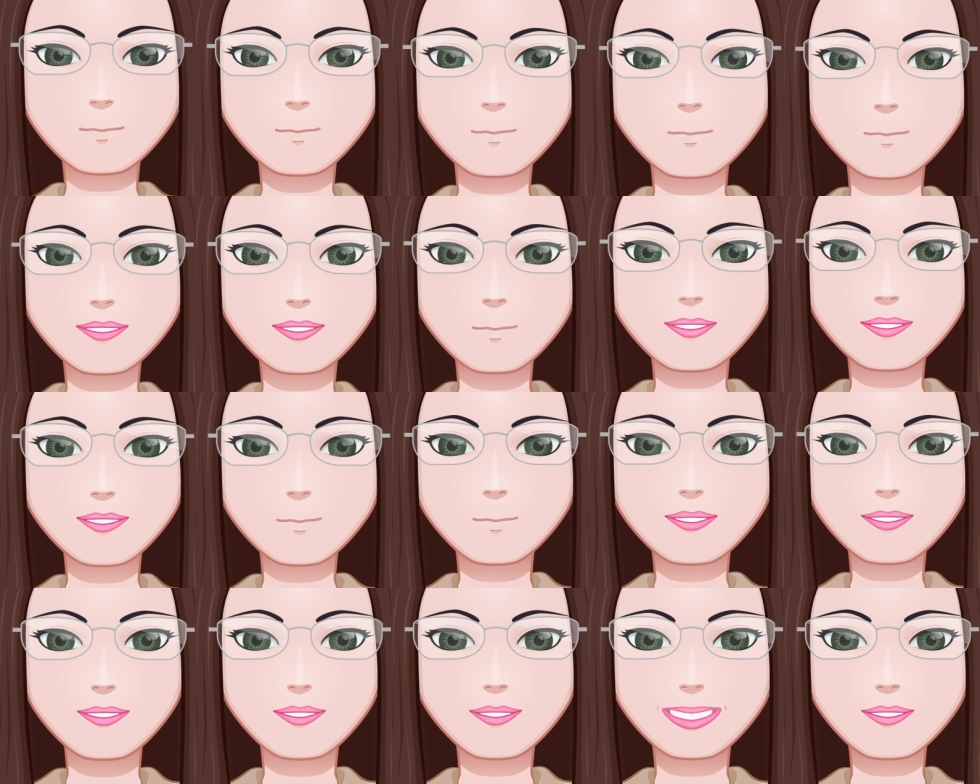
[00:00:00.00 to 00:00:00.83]
But we've
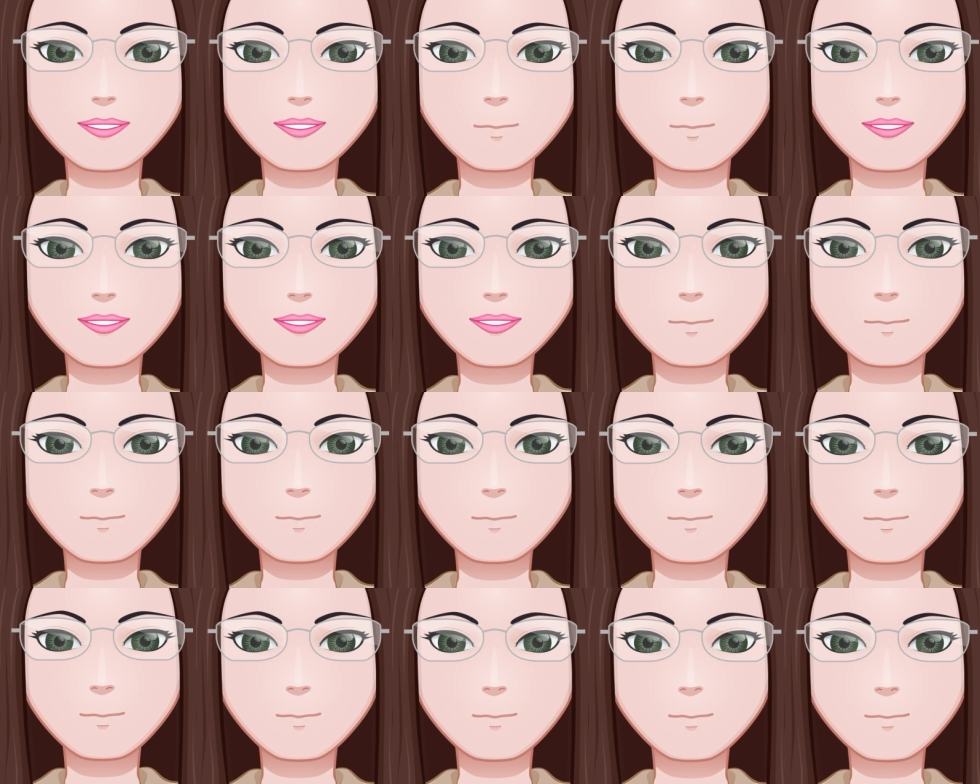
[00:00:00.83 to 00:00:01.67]
done some dog
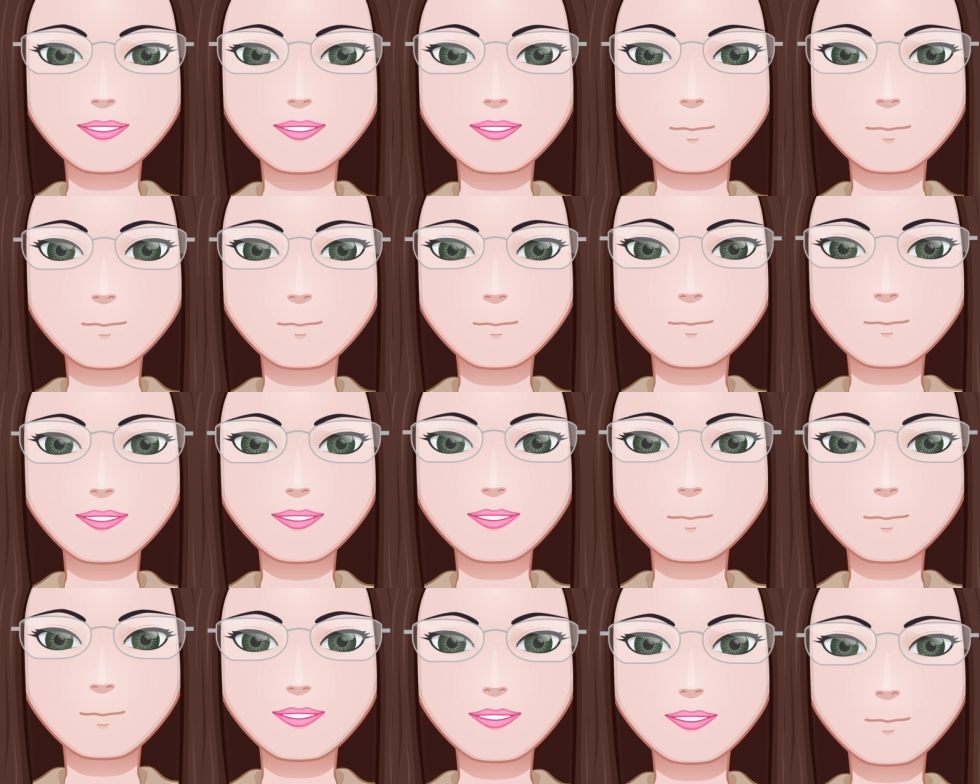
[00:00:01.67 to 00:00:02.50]
things and
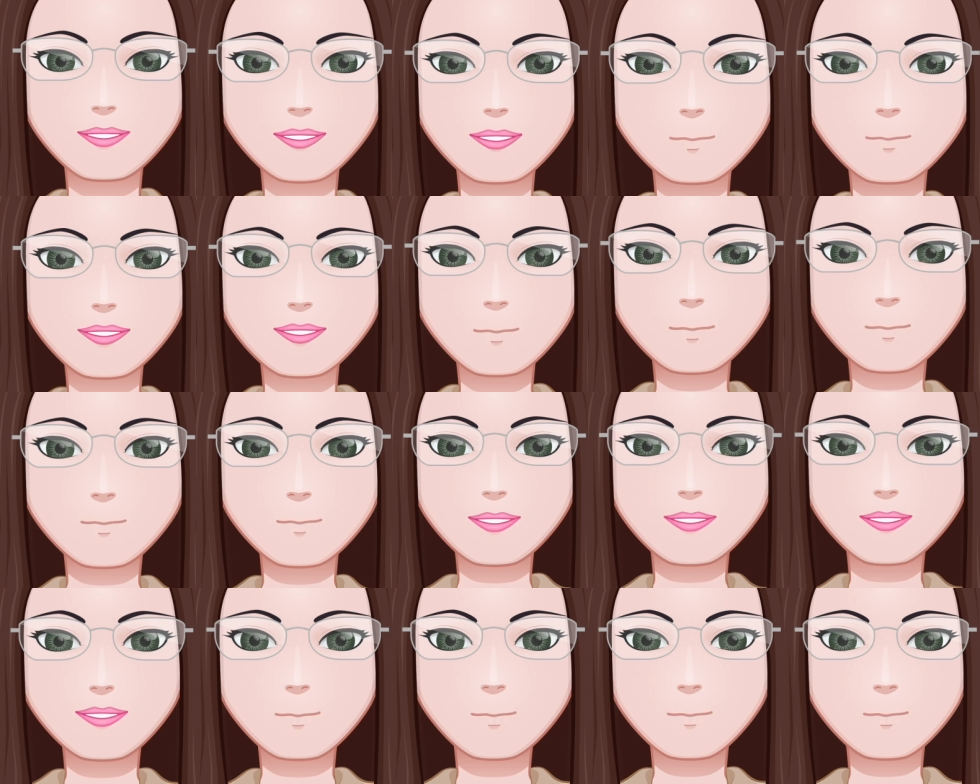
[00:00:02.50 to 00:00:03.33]
we ate lots of
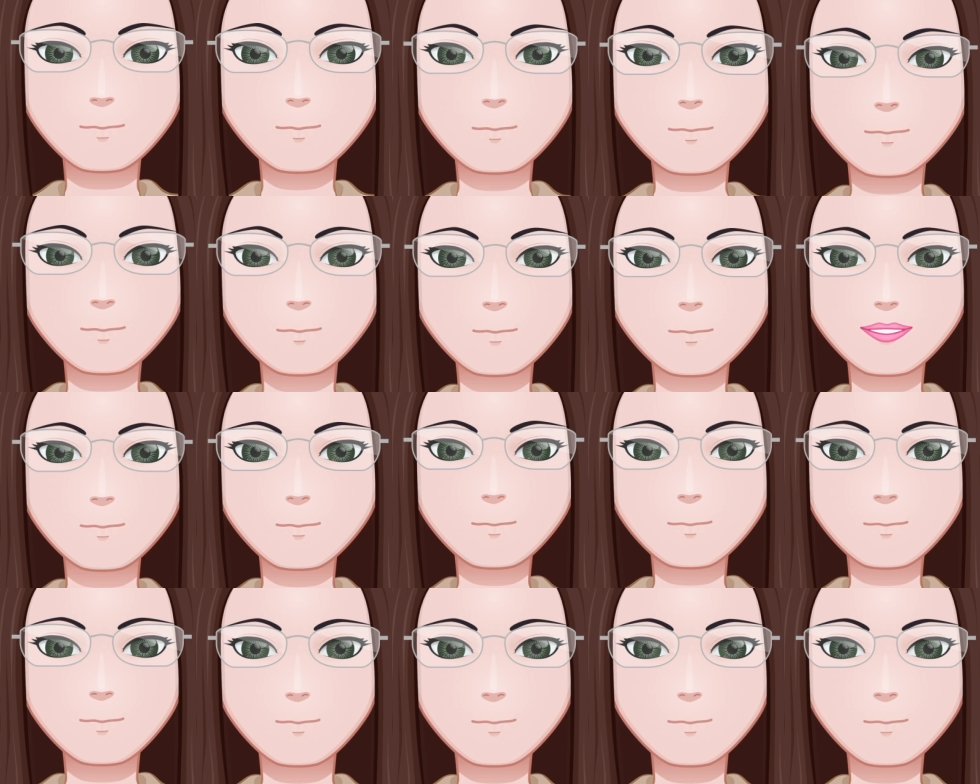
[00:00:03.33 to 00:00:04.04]
my food.